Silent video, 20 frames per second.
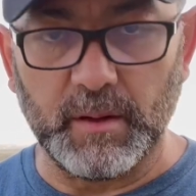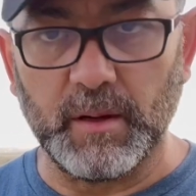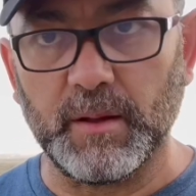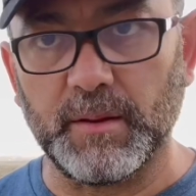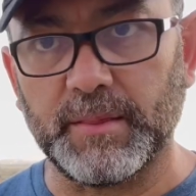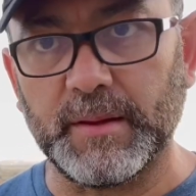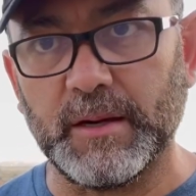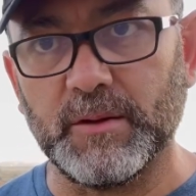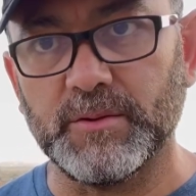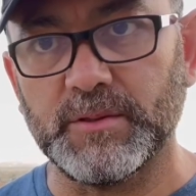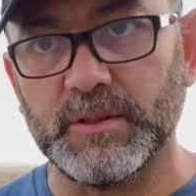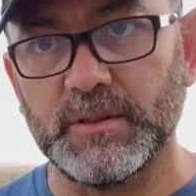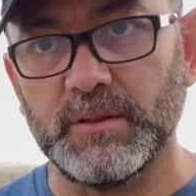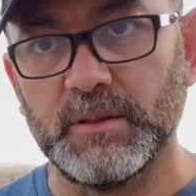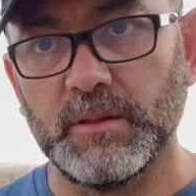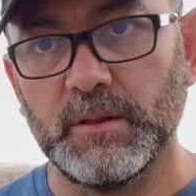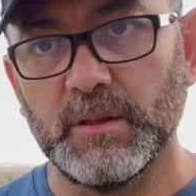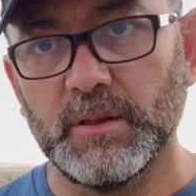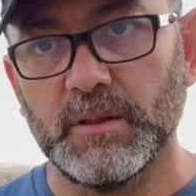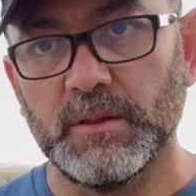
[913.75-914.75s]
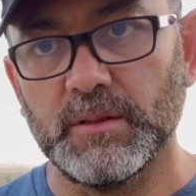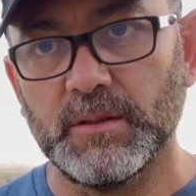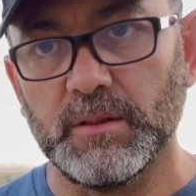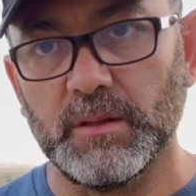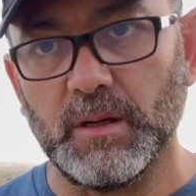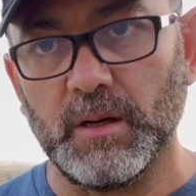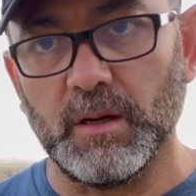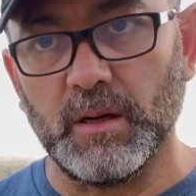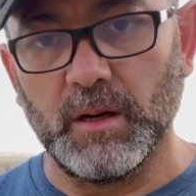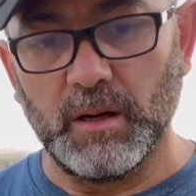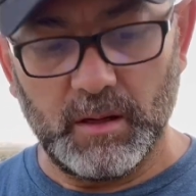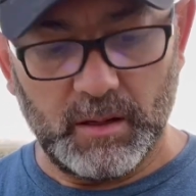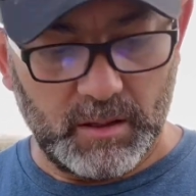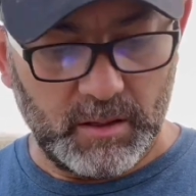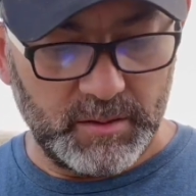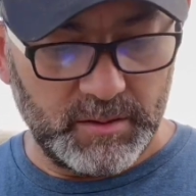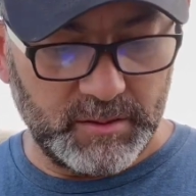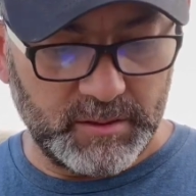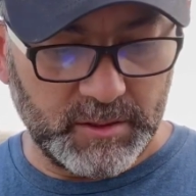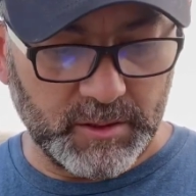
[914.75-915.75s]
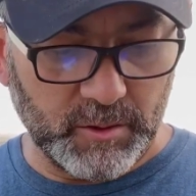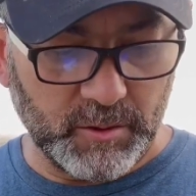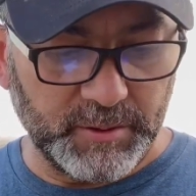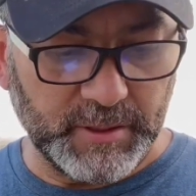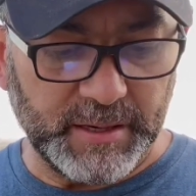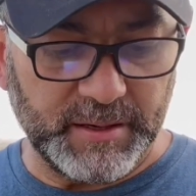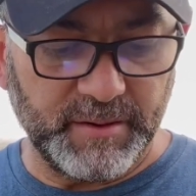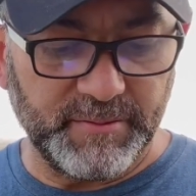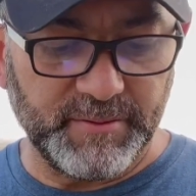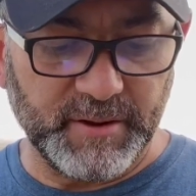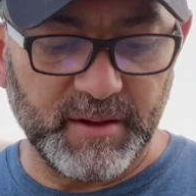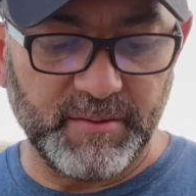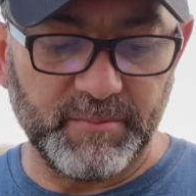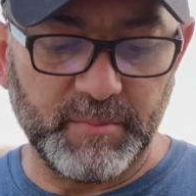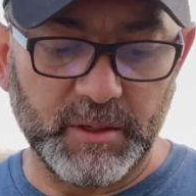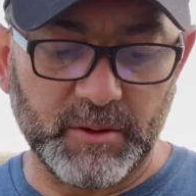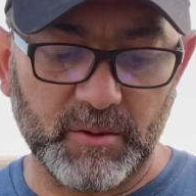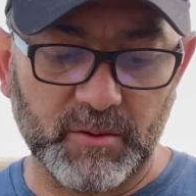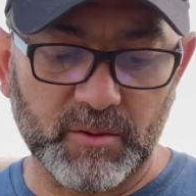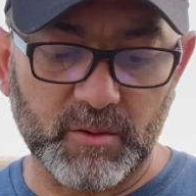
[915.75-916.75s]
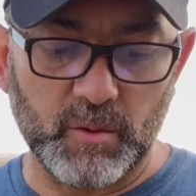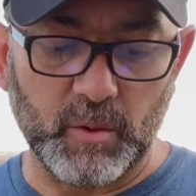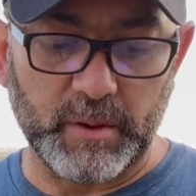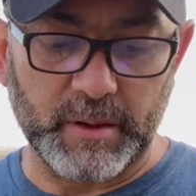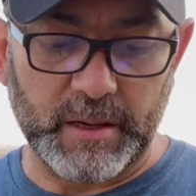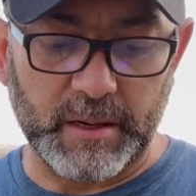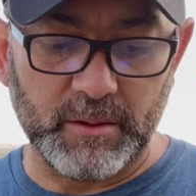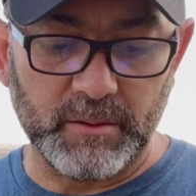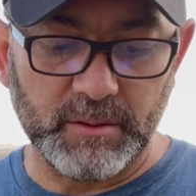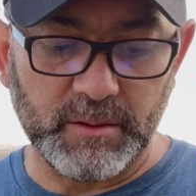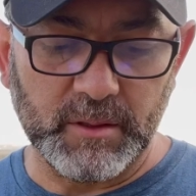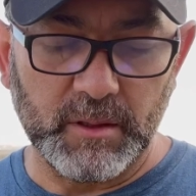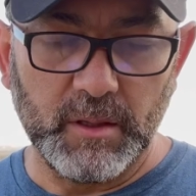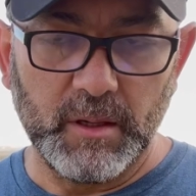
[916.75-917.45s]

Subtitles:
1,095 metros cuadrados.